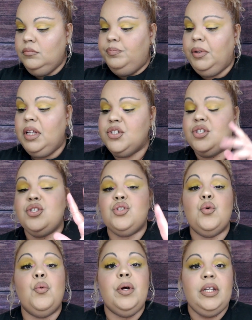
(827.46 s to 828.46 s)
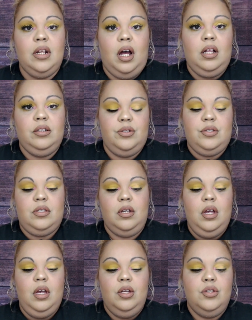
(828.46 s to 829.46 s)
blush is $20.
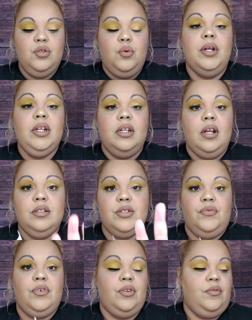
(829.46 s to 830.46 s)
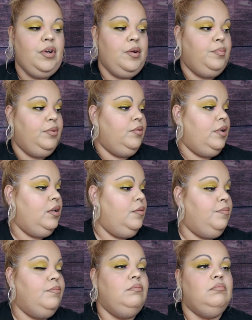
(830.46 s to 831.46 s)
$20 for the
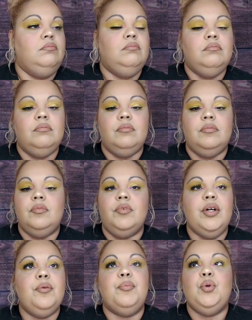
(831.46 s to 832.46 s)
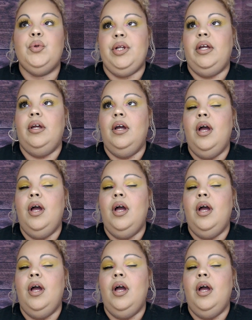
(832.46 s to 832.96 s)
Rare Beauty.